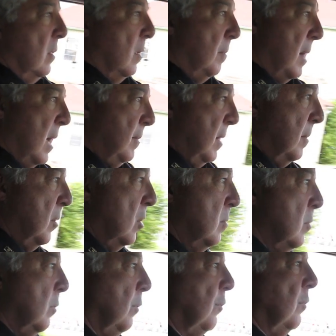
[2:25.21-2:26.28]
The baby
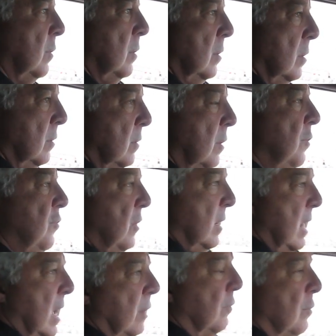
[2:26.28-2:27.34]
boomers, the
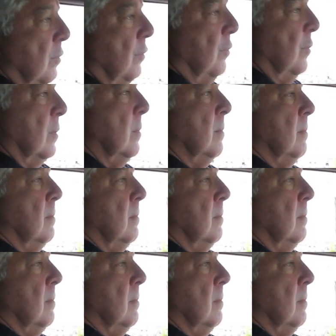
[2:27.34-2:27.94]
Gen Xers,